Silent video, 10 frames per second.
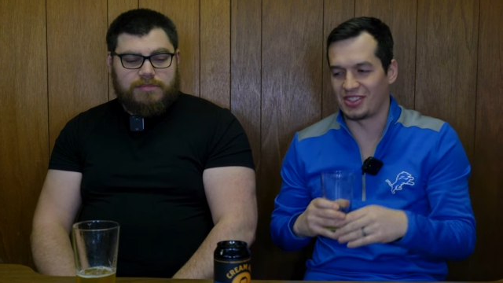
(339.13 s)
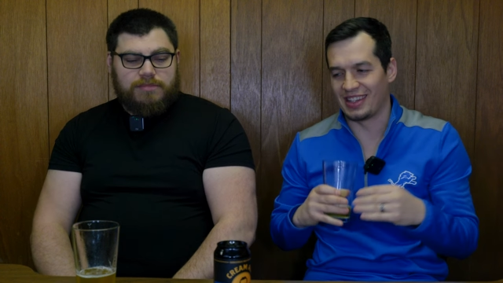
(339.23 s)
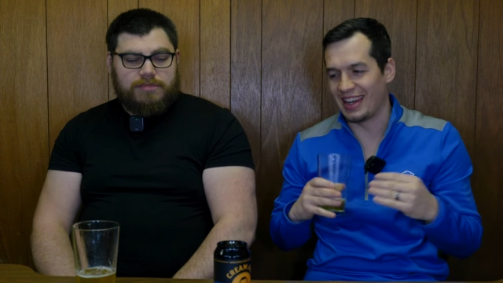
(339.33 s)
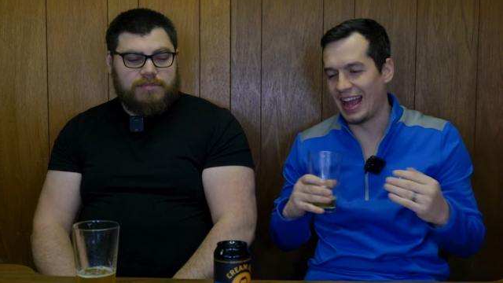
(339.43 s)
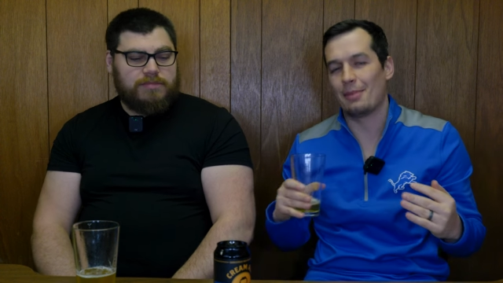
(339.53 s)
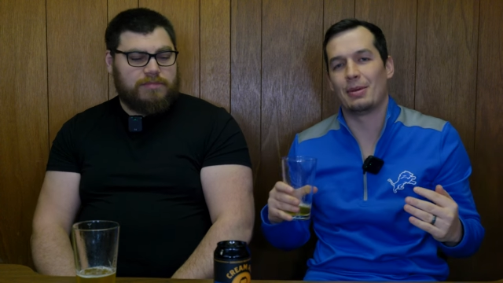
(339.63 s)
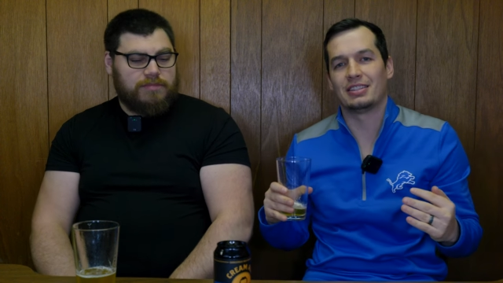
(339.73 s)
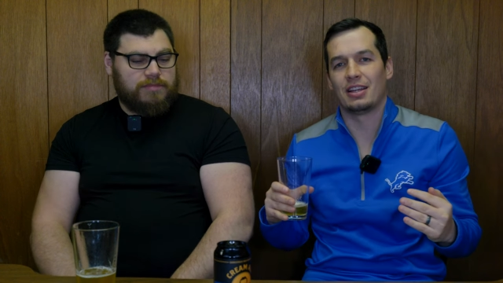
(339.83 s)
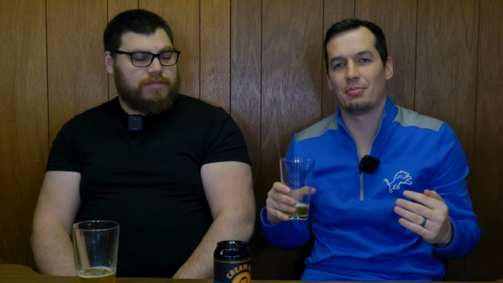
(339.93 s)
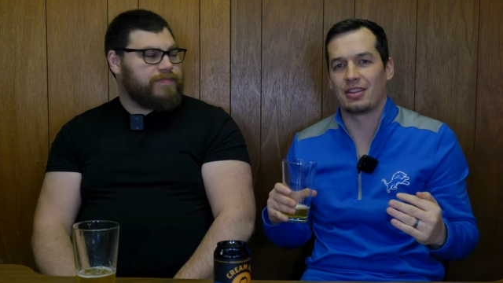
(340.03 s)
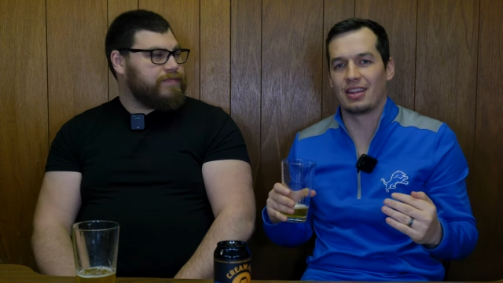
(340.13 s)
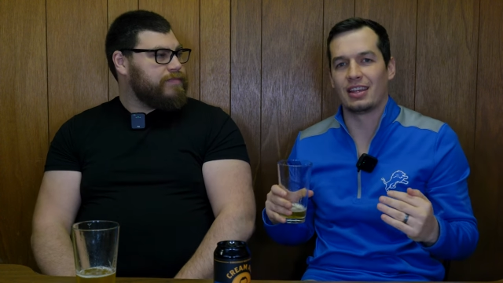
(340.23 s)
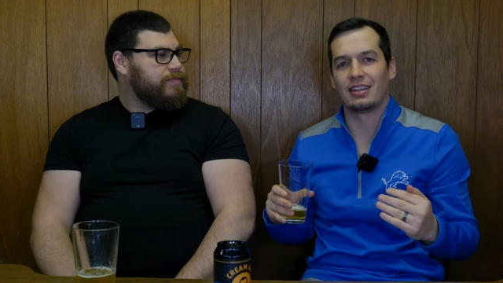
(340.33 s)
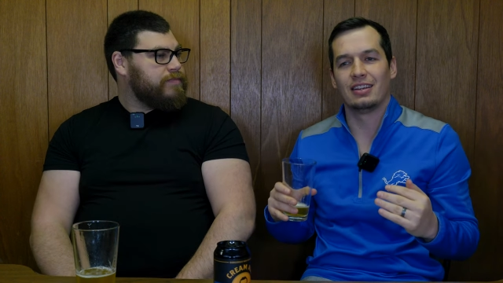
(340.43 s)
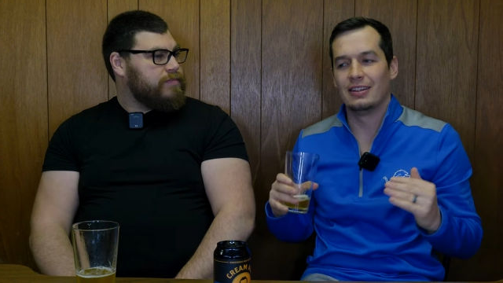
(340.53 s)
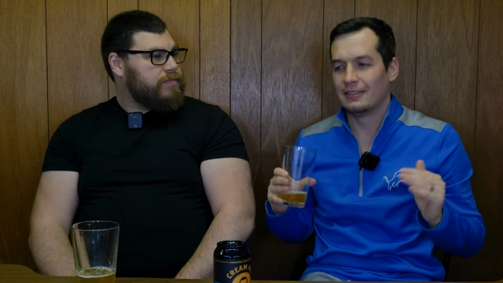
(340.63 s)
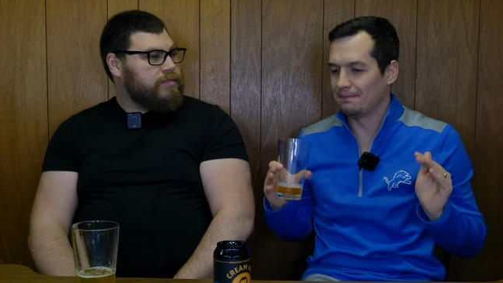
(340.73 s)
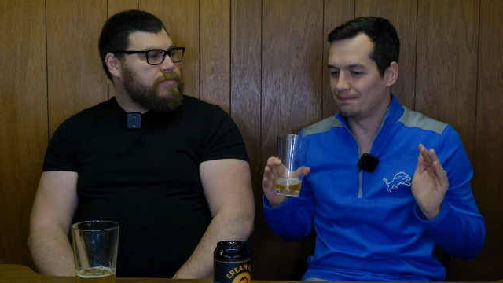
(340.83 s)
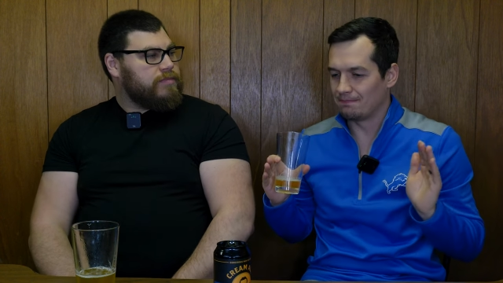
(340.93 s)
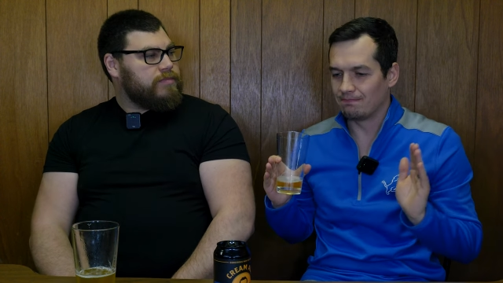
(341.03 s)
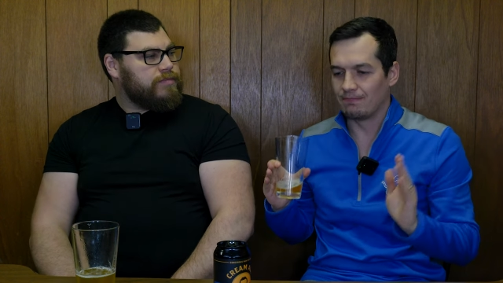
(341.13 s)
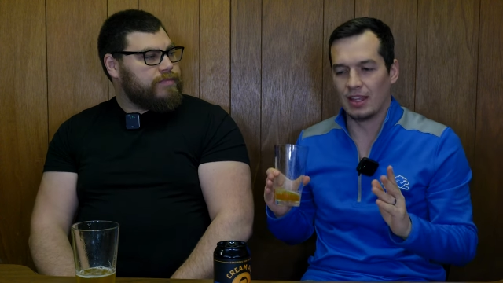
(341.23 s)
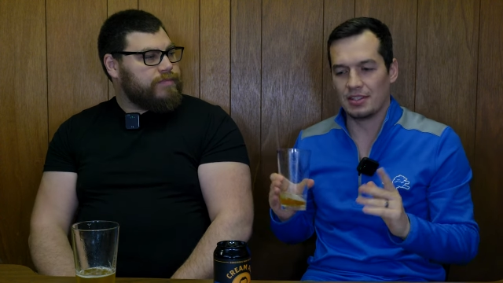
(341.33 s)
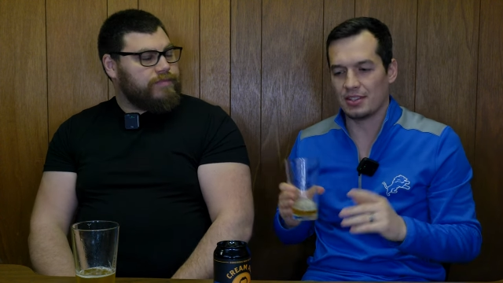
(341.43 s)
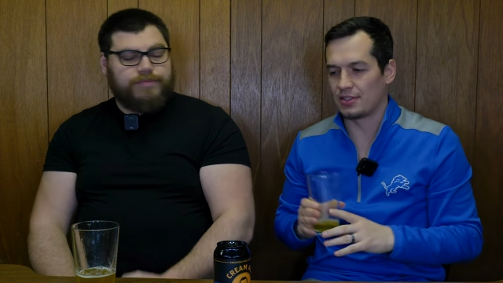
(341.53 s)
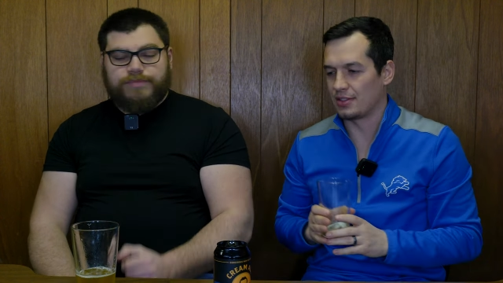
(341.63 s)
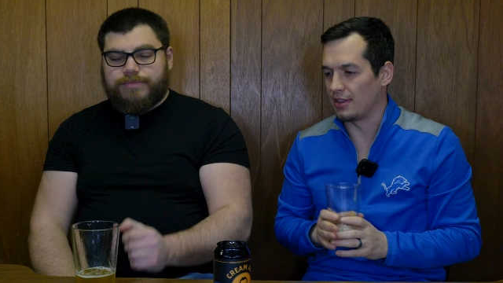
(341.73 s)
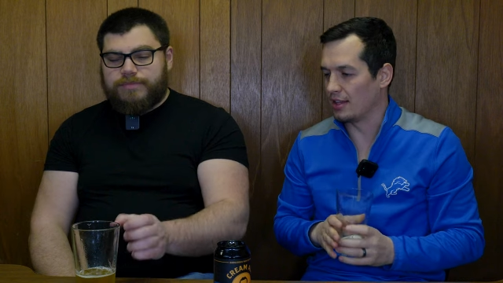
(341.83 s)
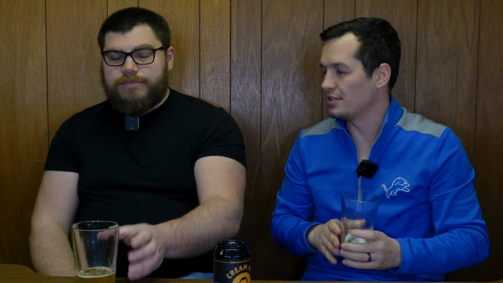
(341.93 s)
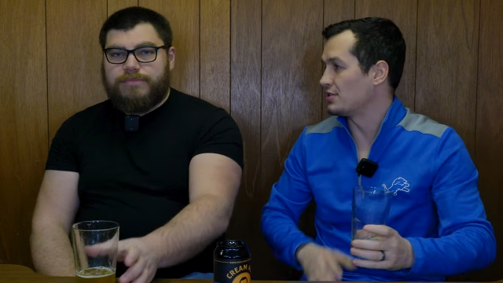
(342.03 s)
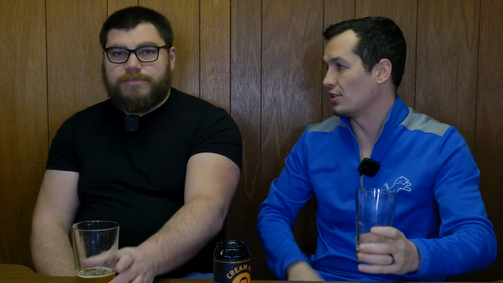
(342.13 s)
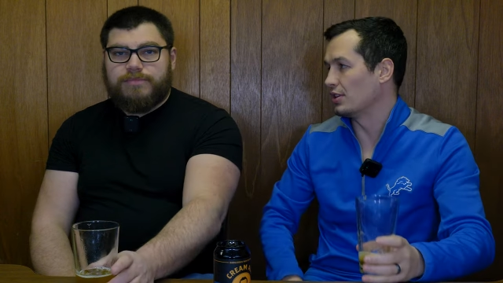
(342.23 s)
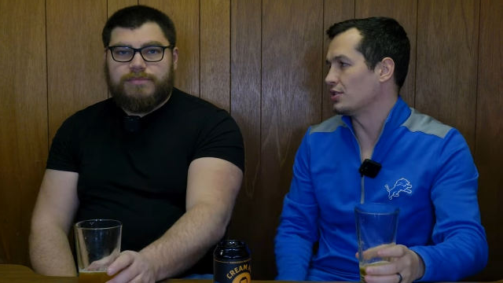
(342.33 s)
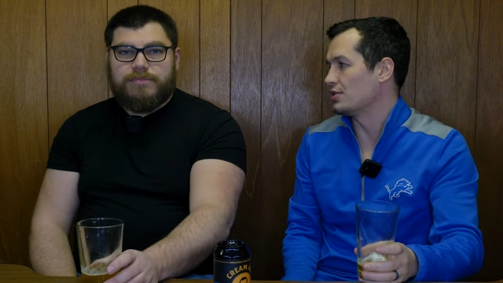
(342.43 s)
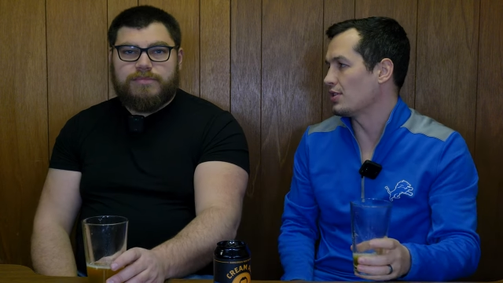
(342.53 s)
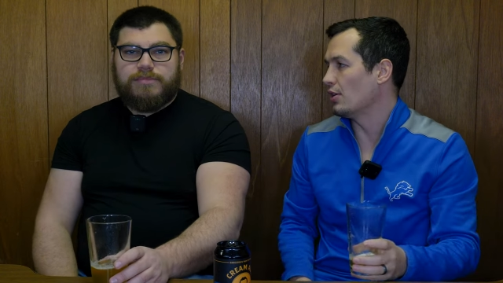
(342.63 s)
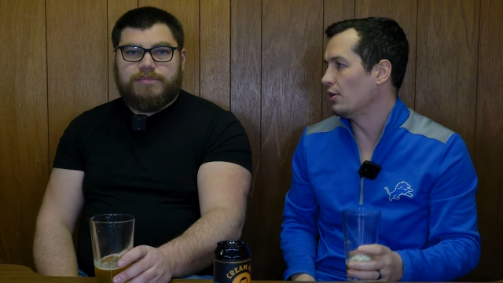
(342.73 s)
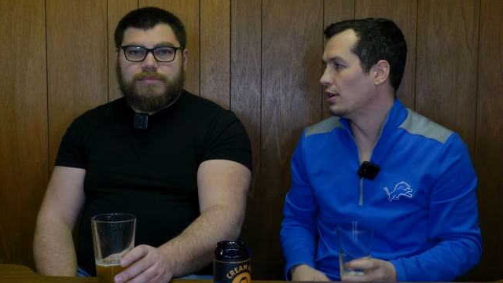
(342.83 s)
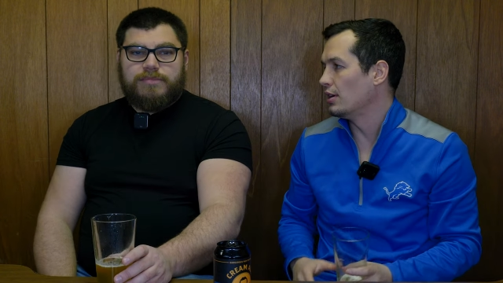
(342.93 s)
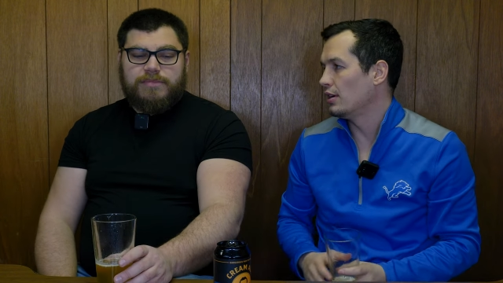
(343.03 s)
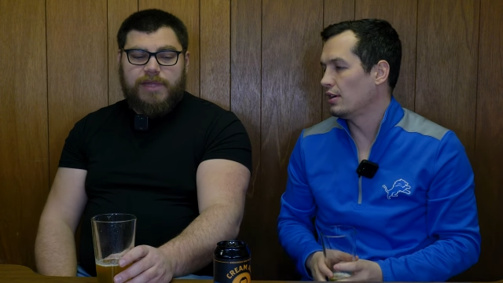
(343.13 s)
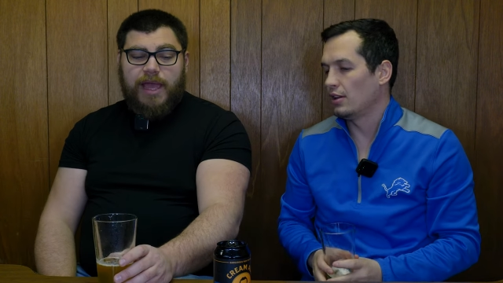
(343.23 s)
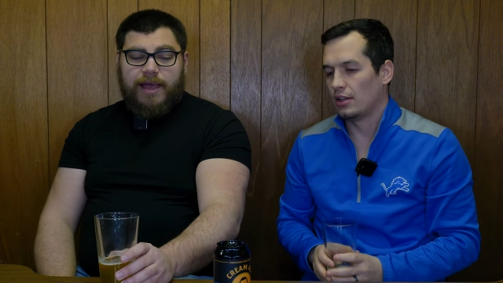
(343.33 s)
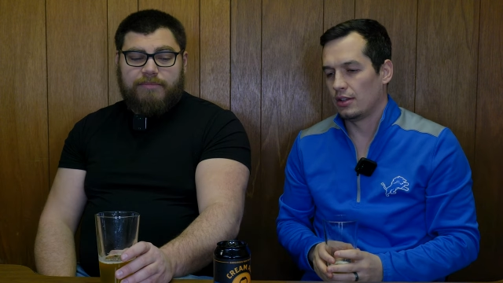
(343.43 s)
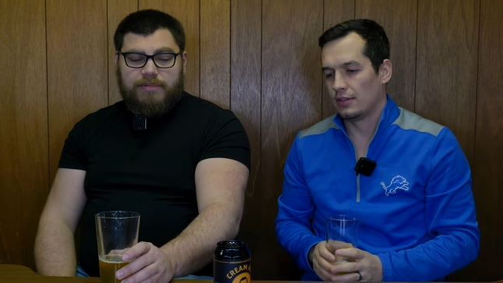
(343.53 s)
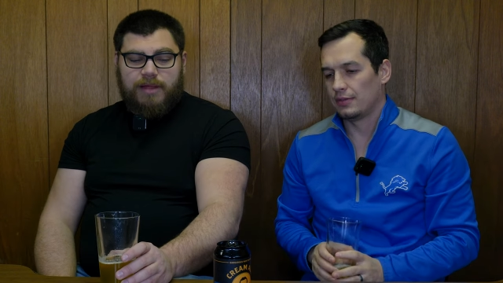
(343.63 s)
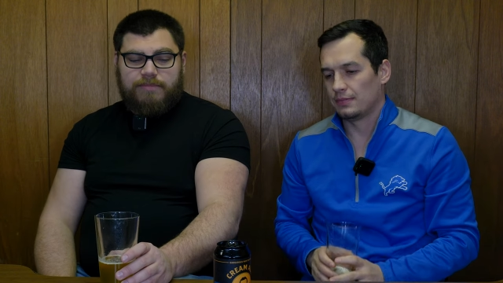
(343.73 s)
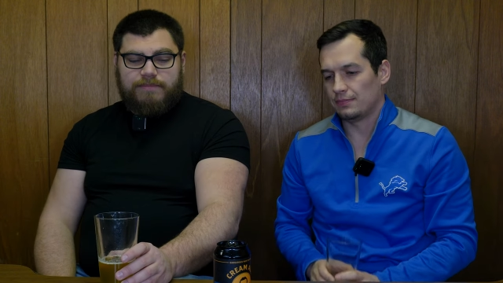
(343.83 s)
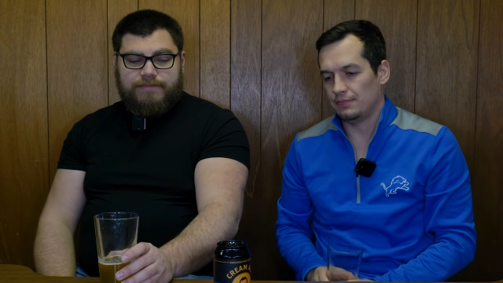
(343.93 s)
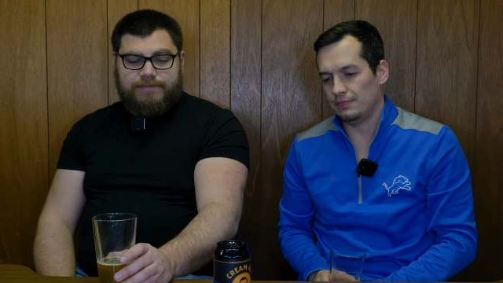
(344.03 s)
Speaker 1: just not my type of thing. This is this is delicious, though. Yeah. I, I...